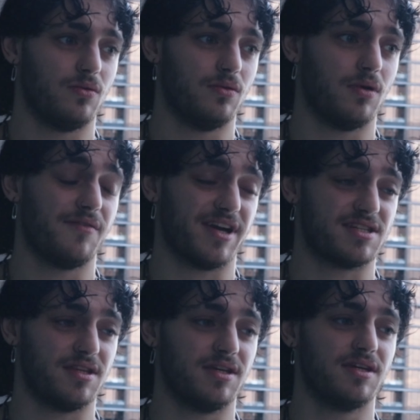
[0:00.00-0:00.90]
or I've
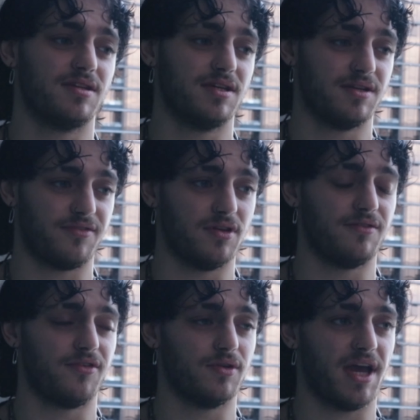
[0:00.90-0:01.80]
actually in, in, a few,
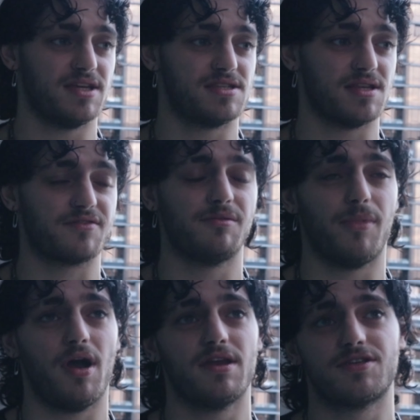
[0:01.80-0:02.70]
in a few cases I've
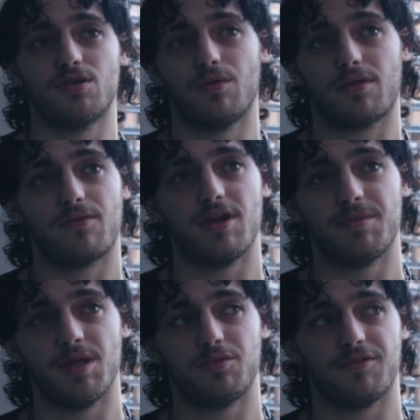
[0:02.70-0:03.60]
combined two or three
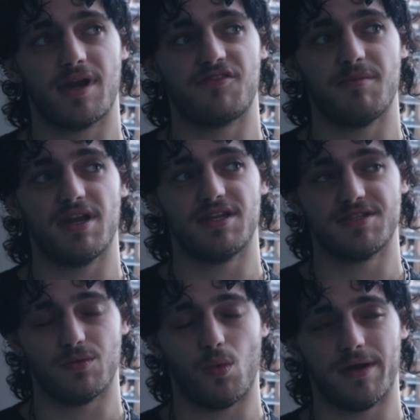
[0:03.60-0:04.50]
people that I've met
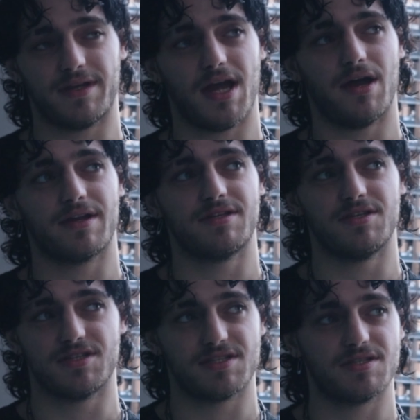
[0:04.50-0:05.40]
into one
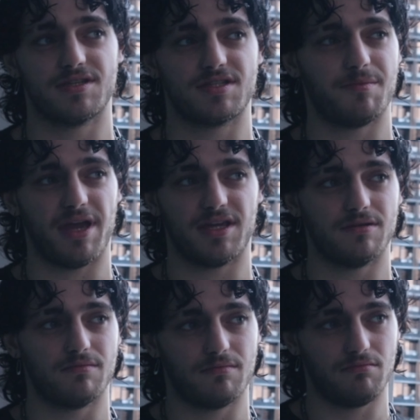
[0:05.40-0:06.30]
character just just to make
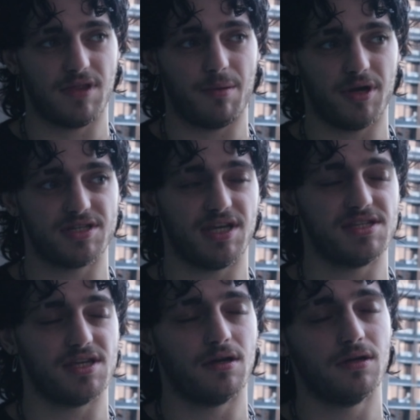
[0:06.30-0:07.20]
it that much easier.